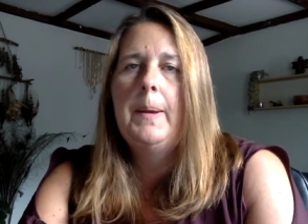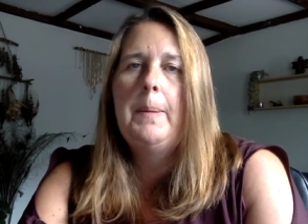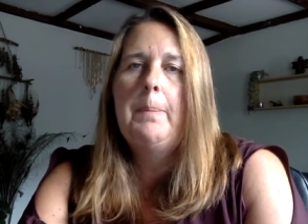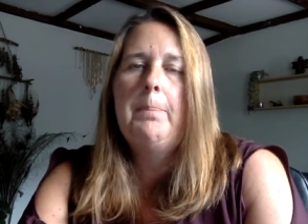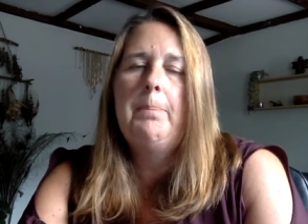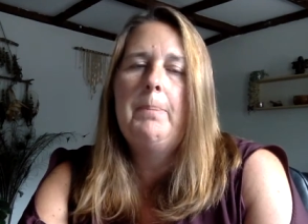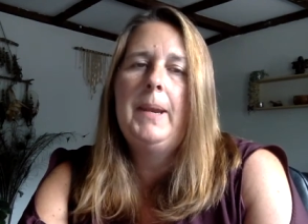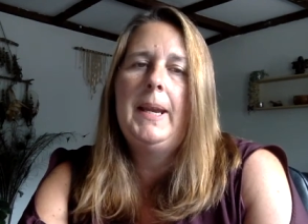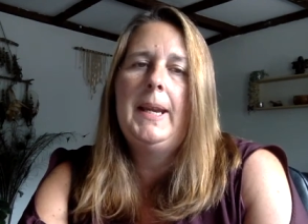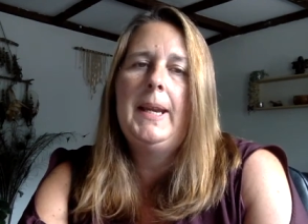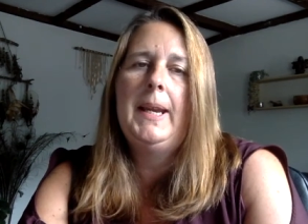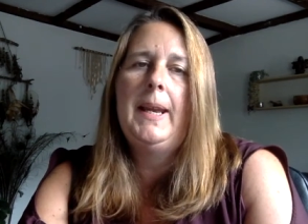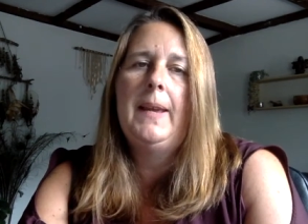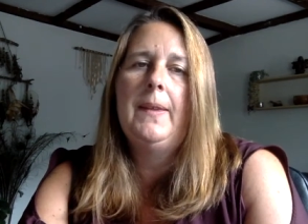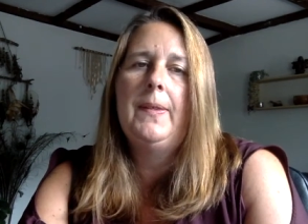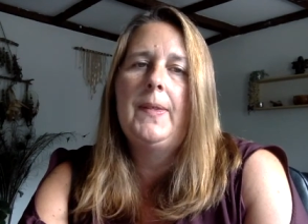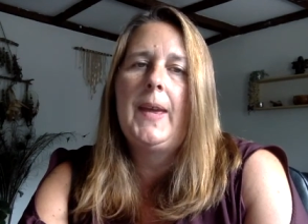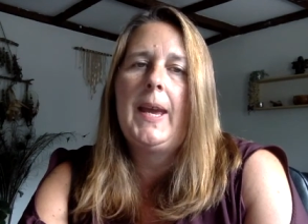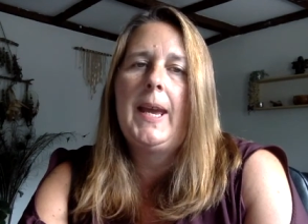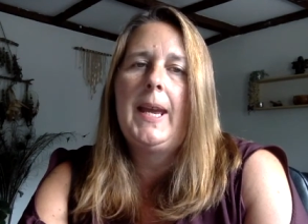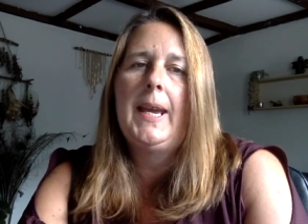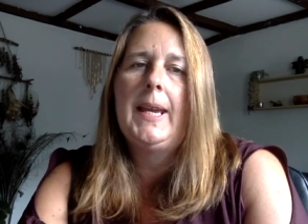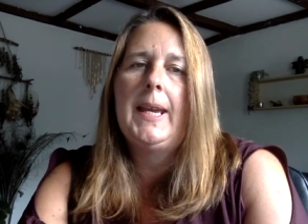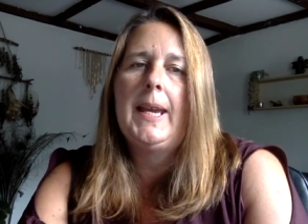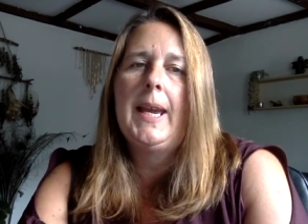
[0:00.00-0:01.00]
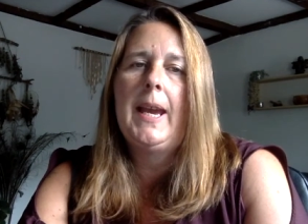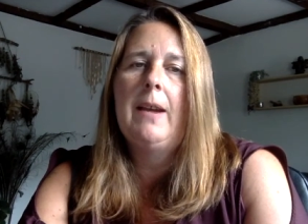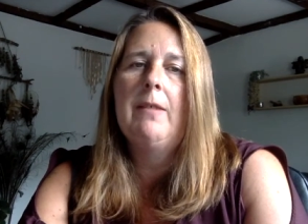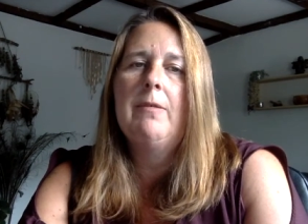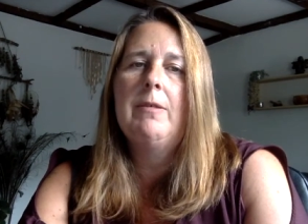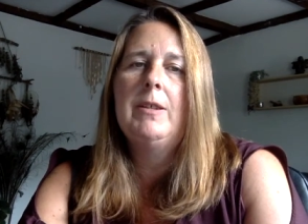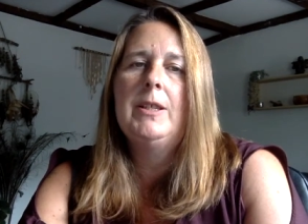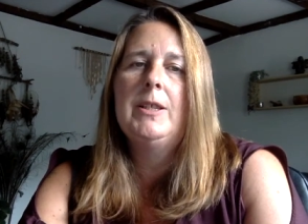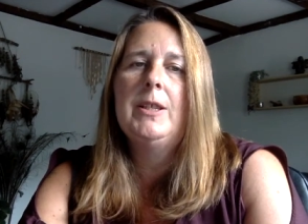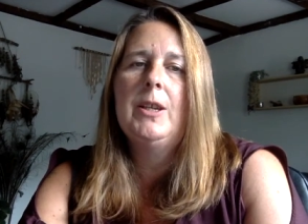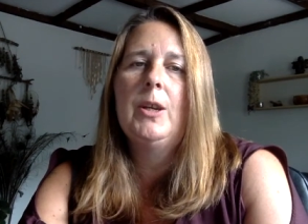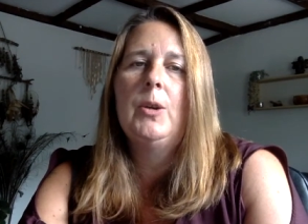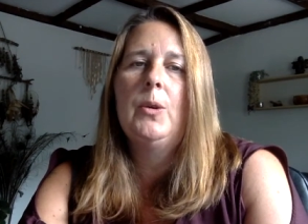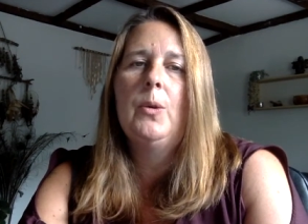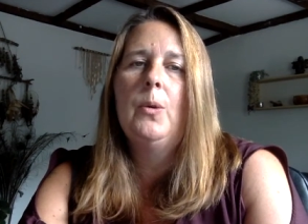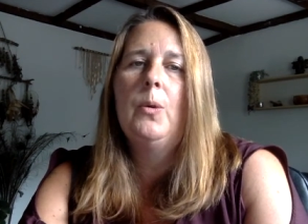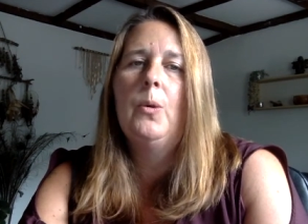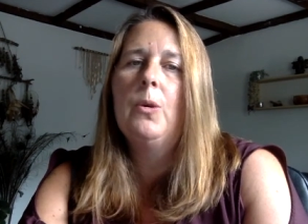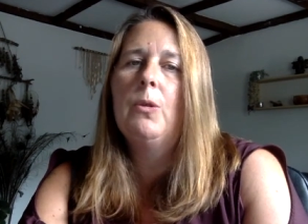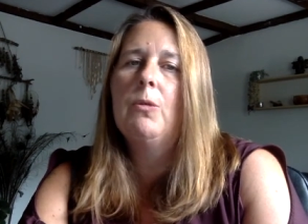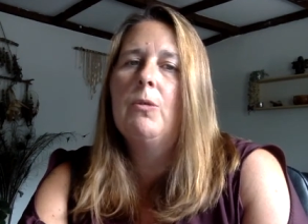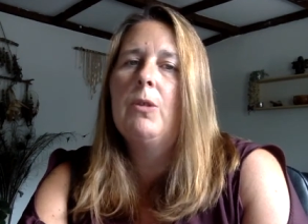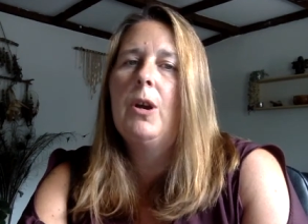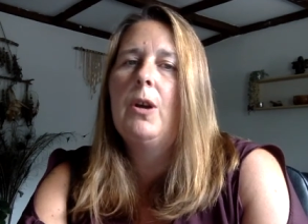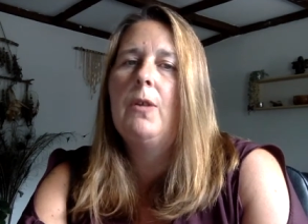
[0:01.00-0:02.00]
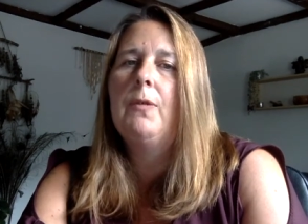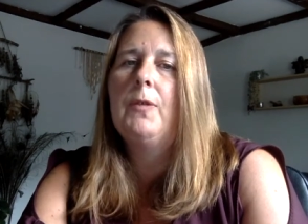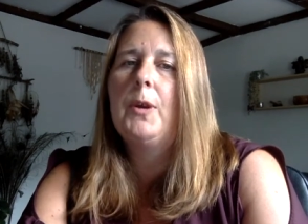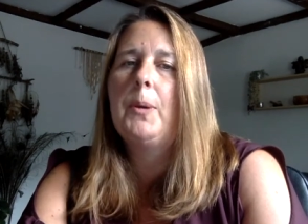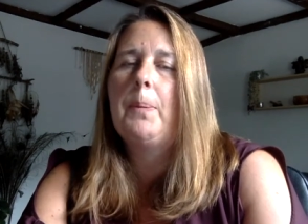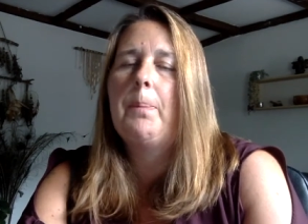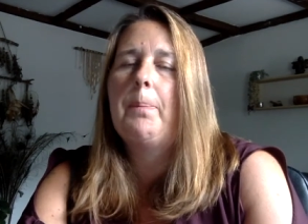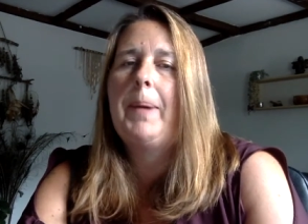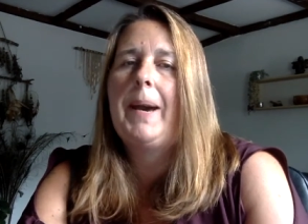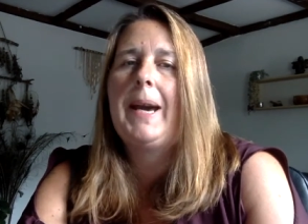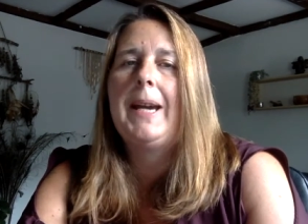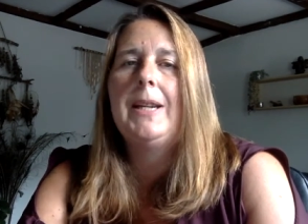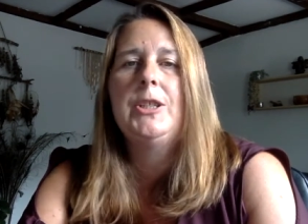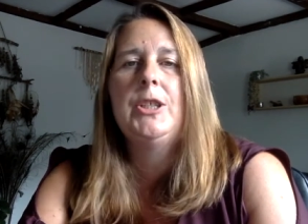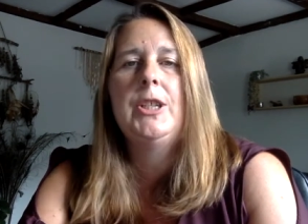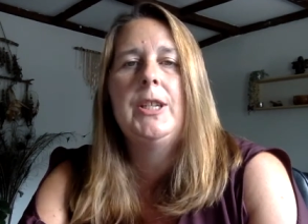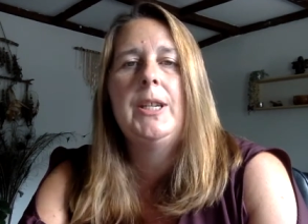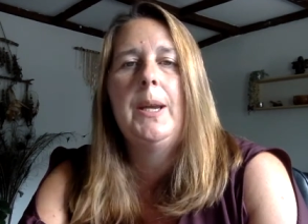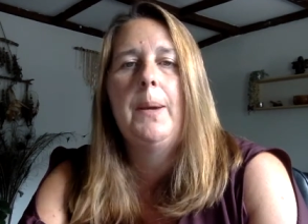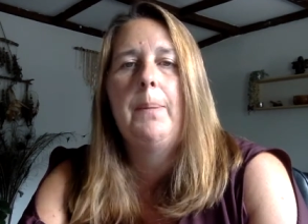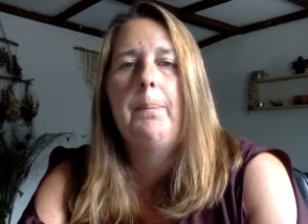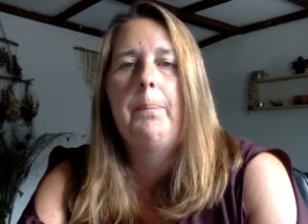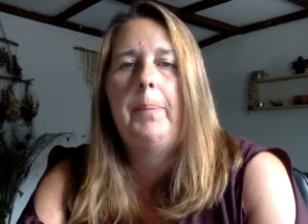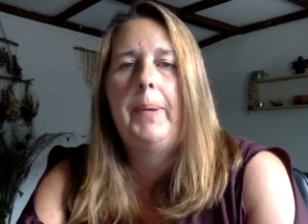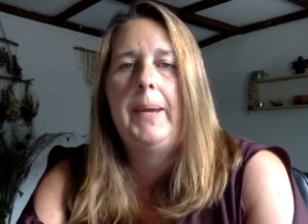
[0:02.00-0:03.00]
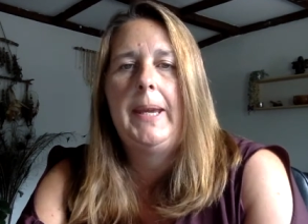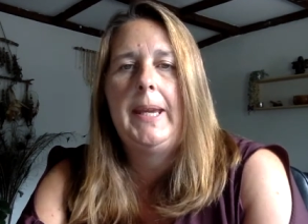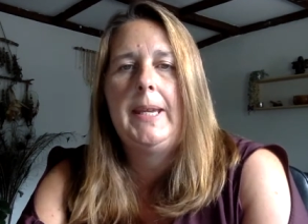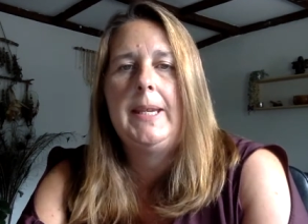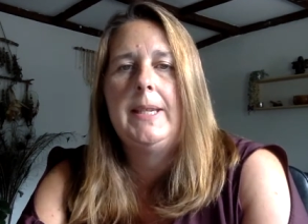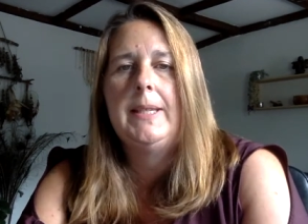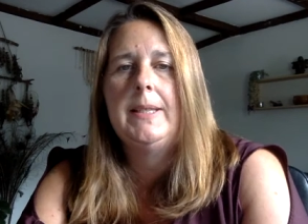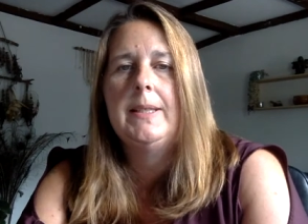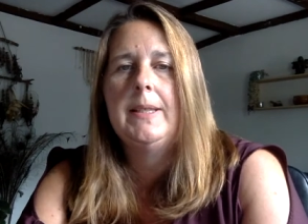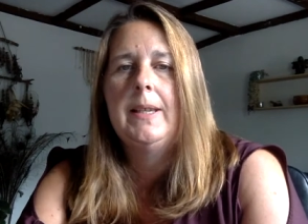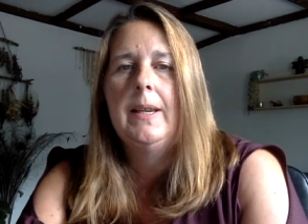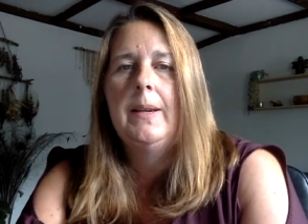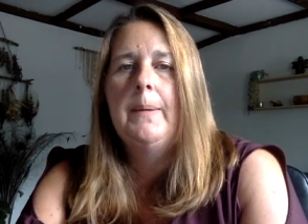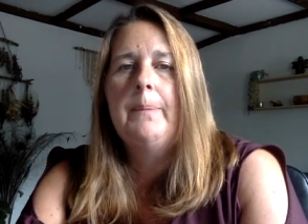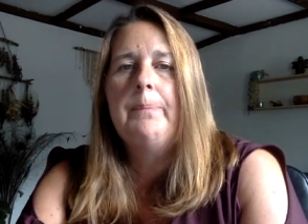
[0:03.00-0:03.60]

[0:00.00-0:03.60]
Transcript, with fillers: meaning that it carries an aura of compassion and peace